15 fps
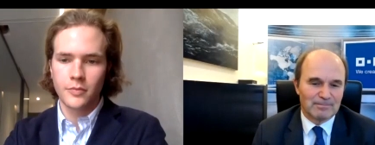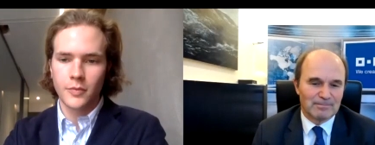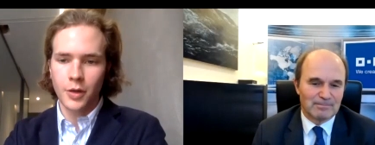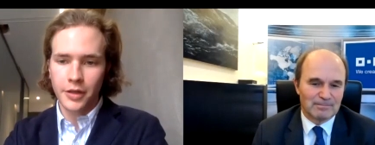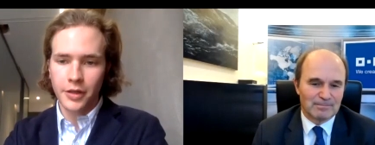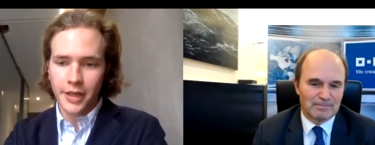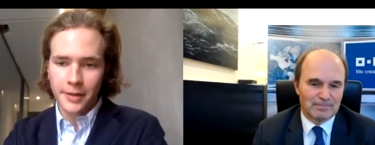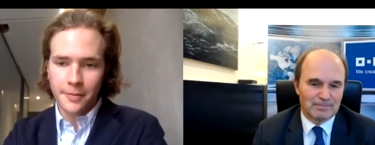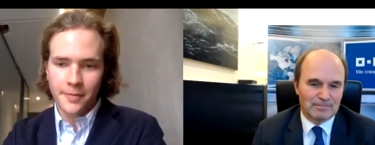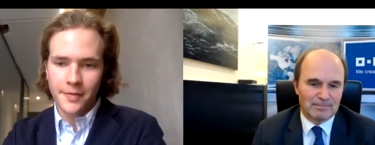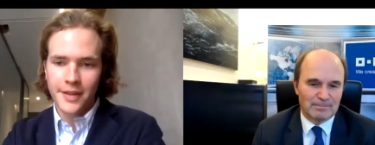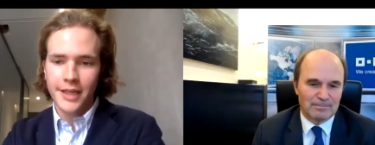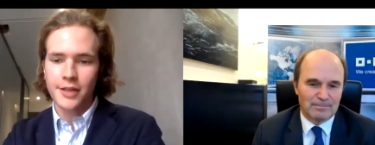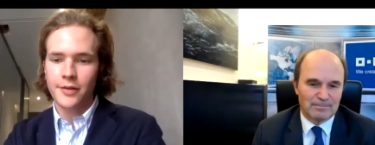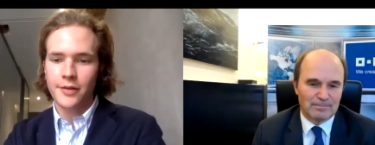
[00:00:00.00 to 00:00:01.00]
Speaker 1: Okay,
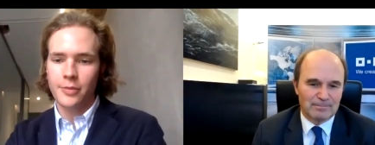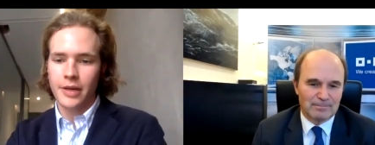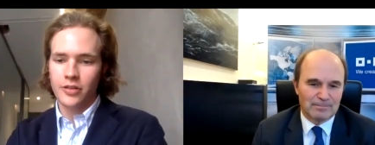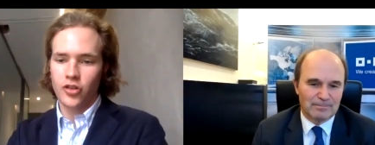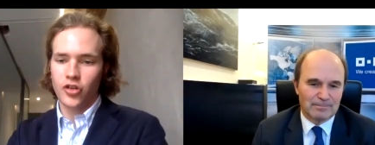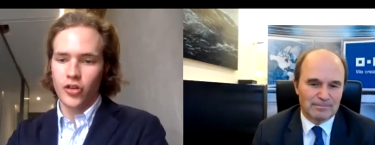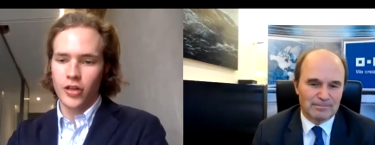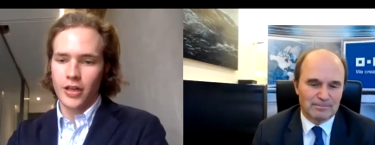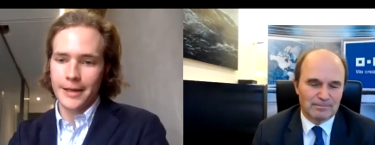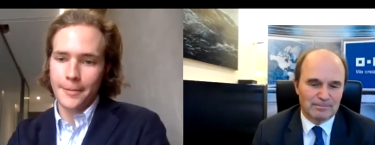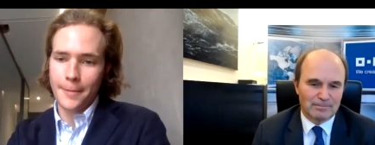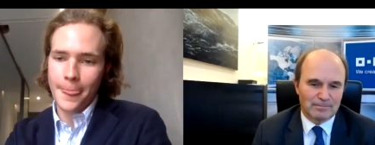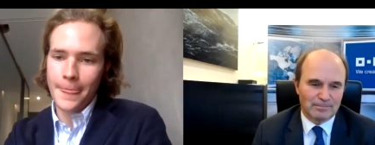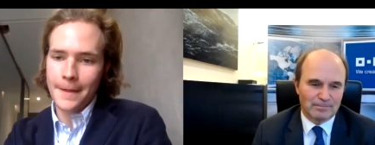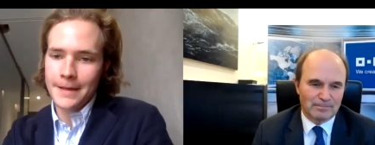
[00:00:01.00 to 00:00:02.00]
thank you very much.
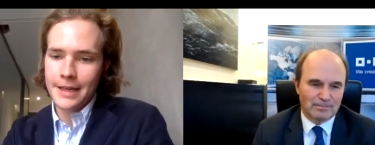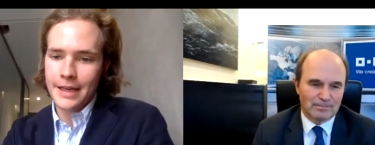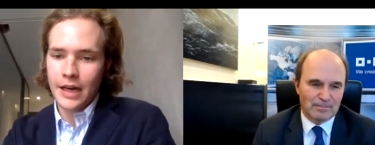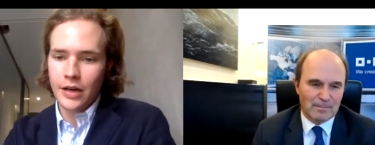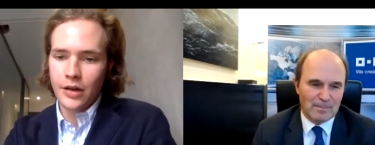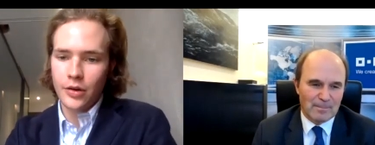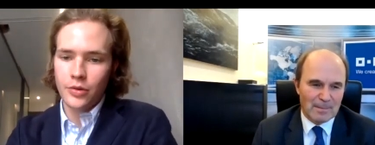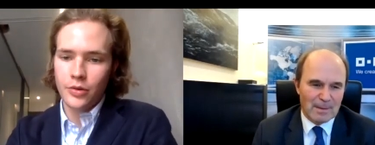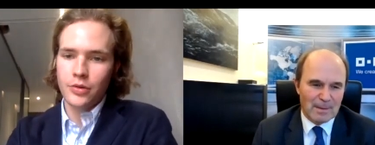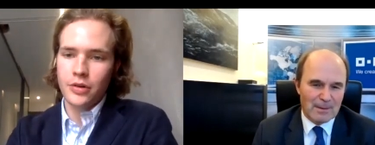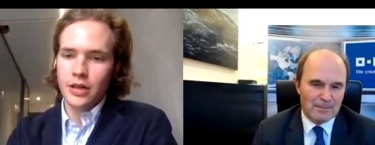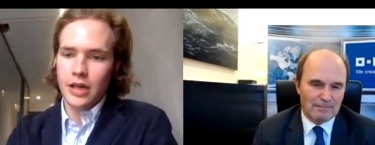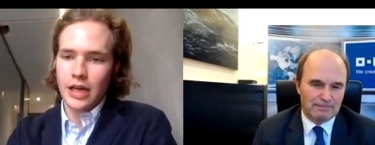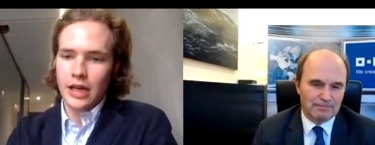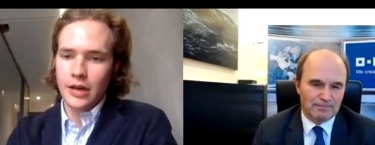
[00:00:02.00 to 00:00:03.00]
Um, now
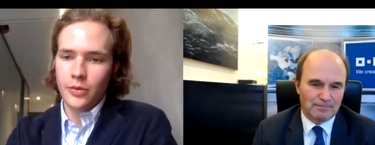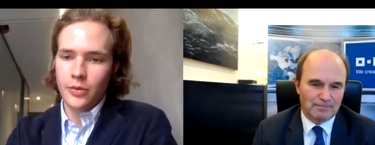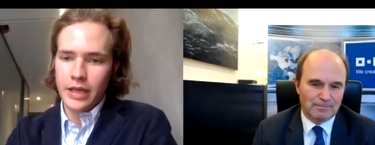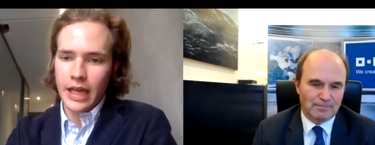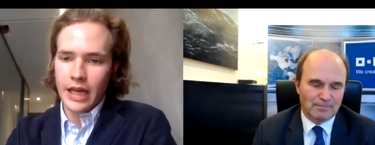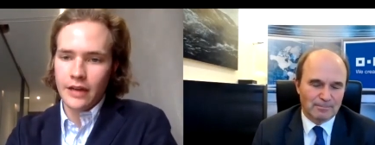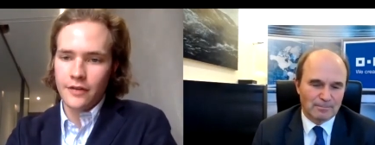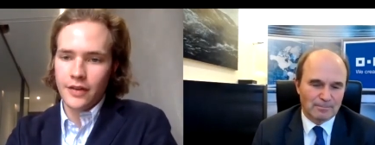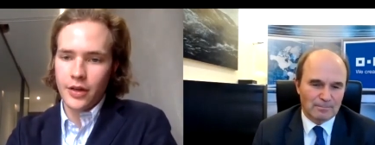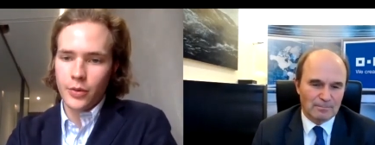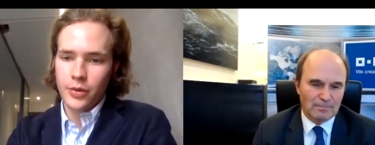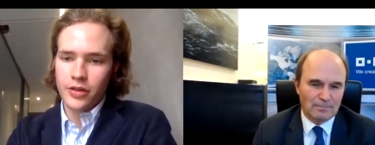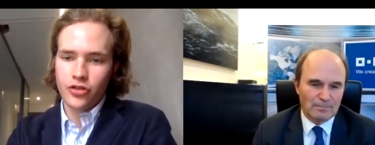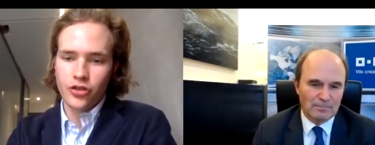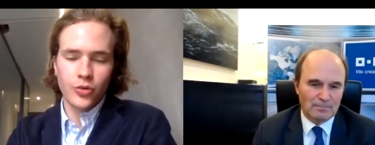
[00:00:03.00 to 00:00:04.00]
we have a
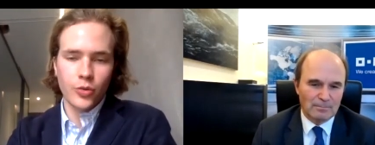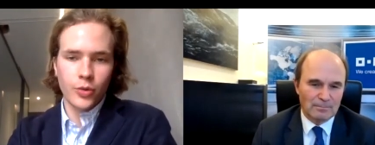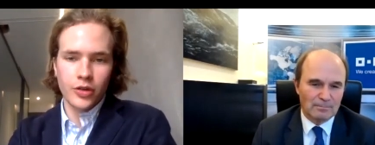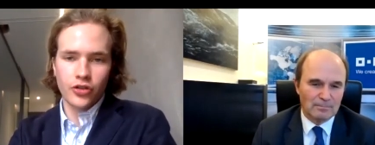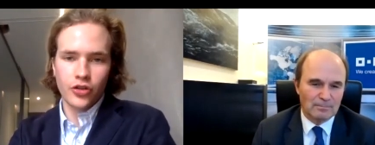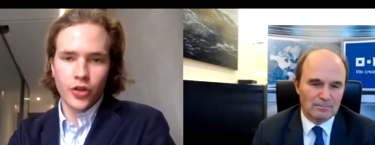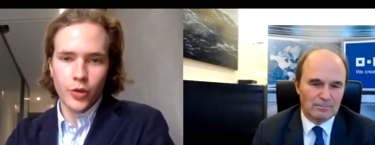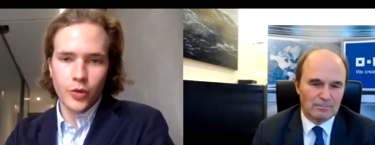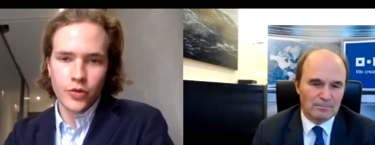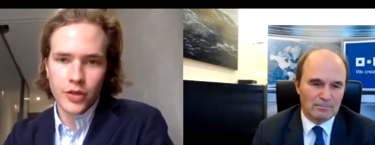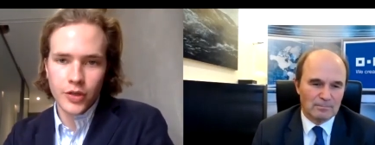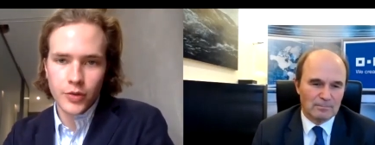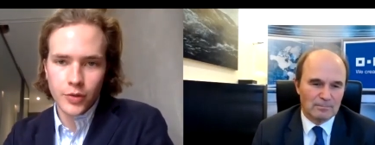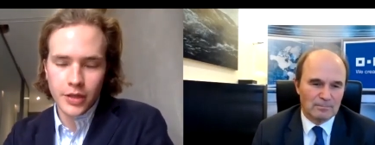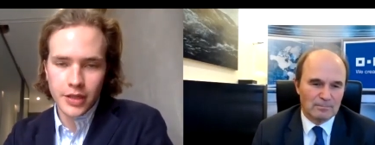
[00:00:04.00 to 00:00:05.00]
question which goes
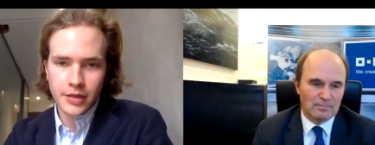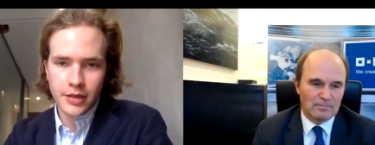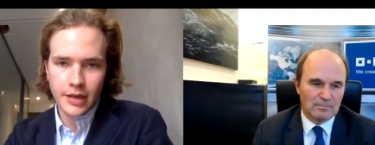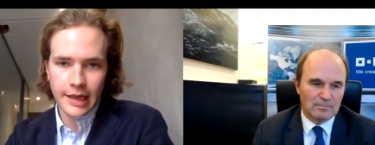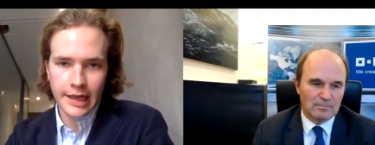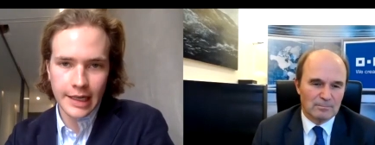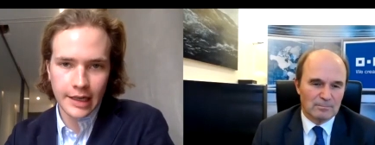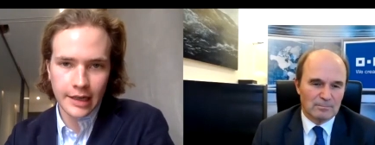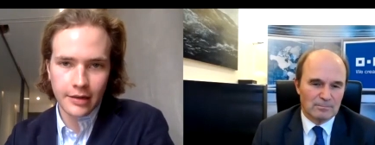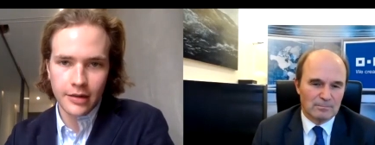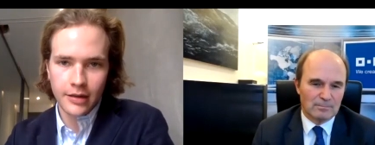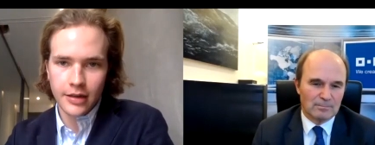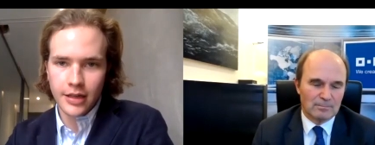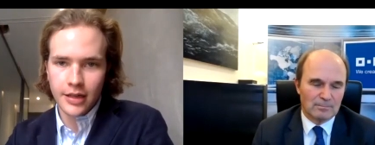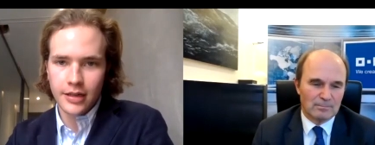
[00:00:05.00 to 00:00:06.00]
into a little
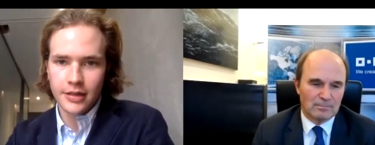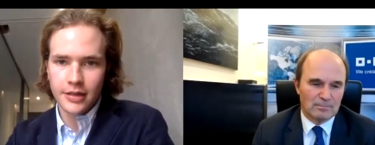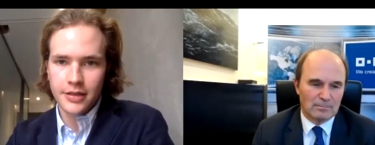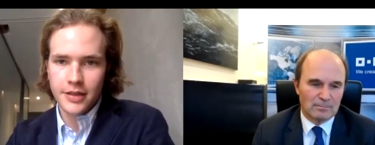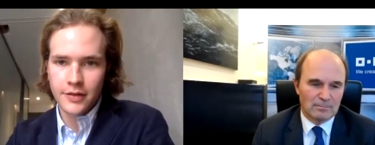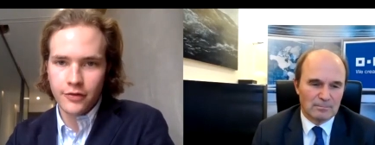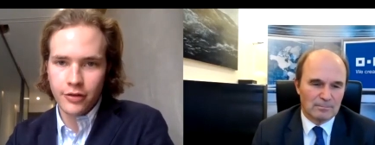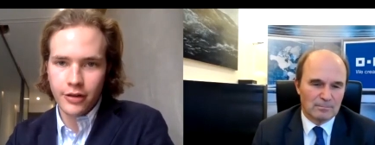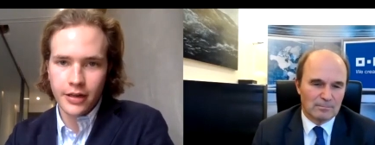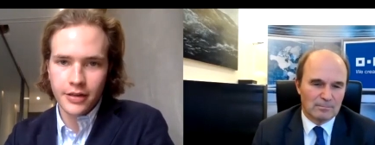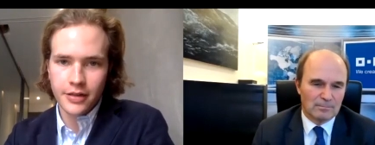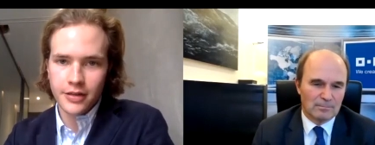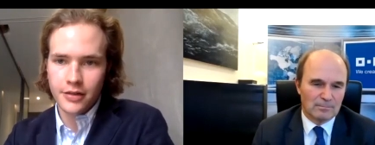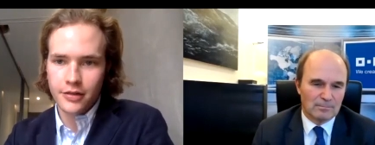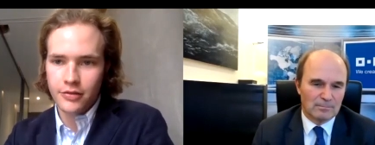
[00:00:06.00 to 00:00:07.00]
uh,
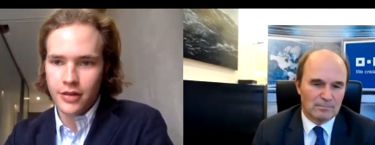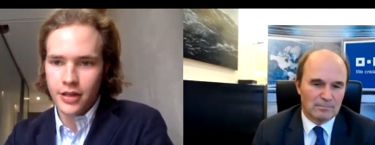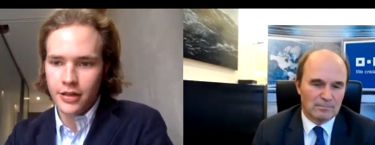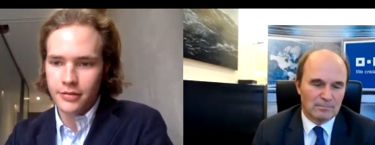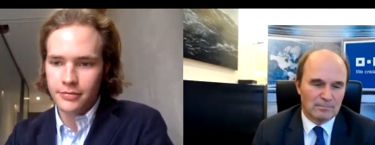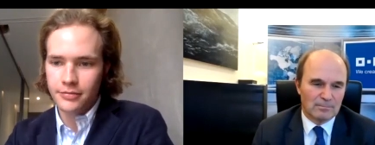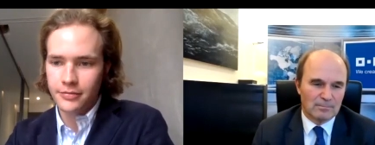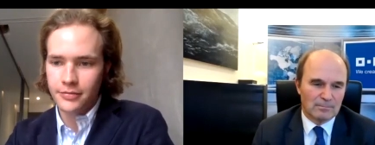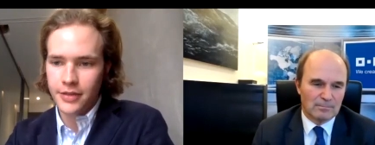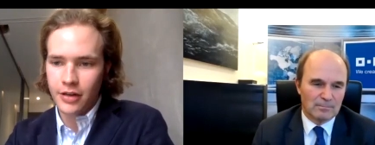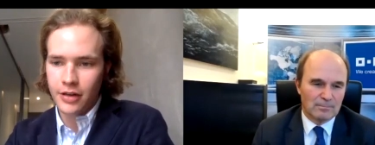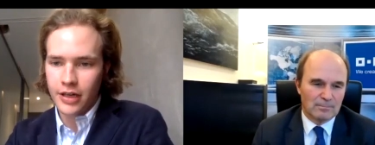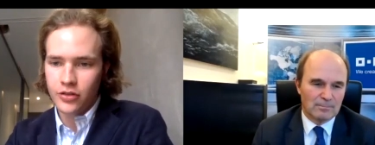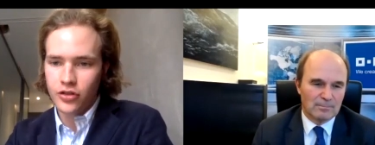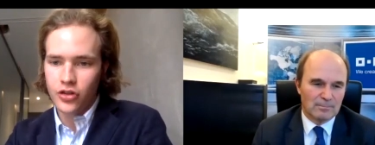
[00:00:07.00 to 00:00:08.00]
different um,
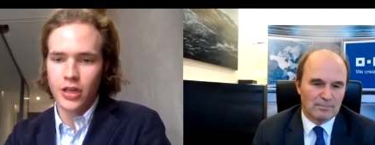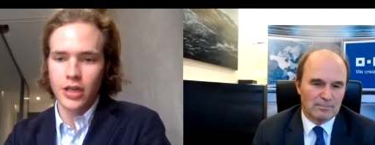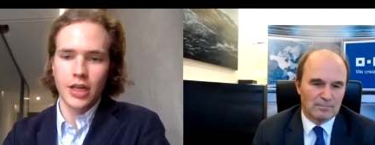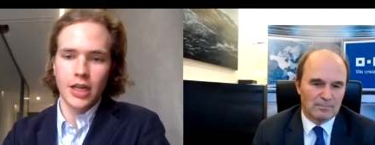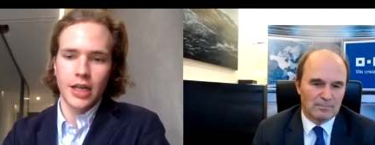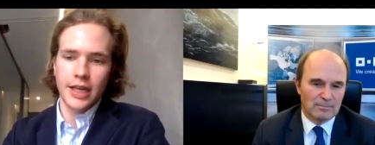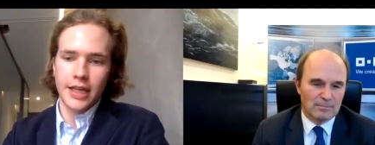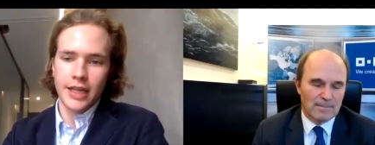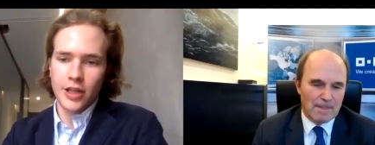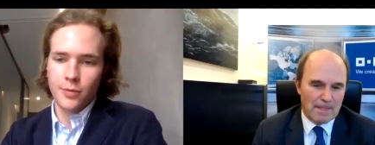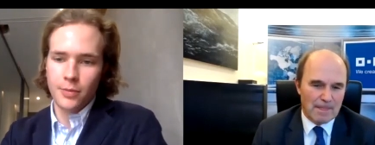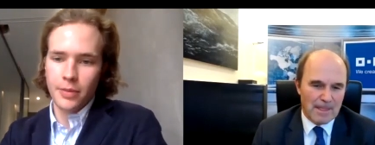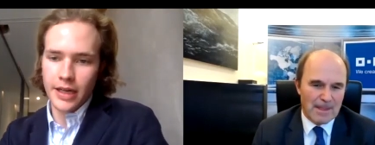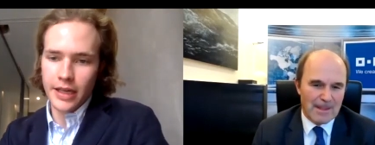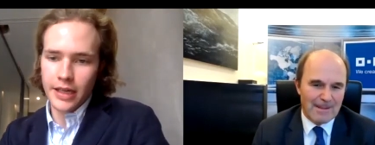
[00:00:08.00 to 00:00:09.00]
direction. It's
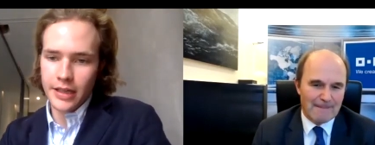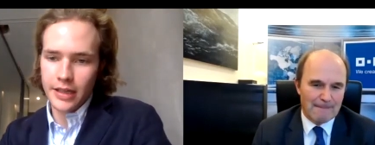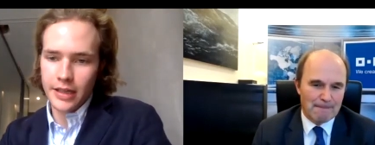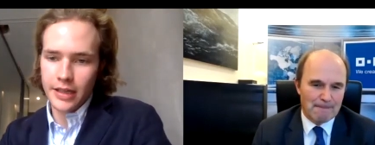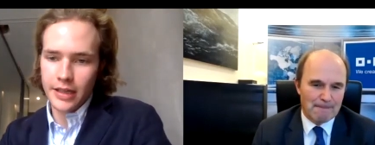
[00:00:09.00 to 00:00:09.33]
by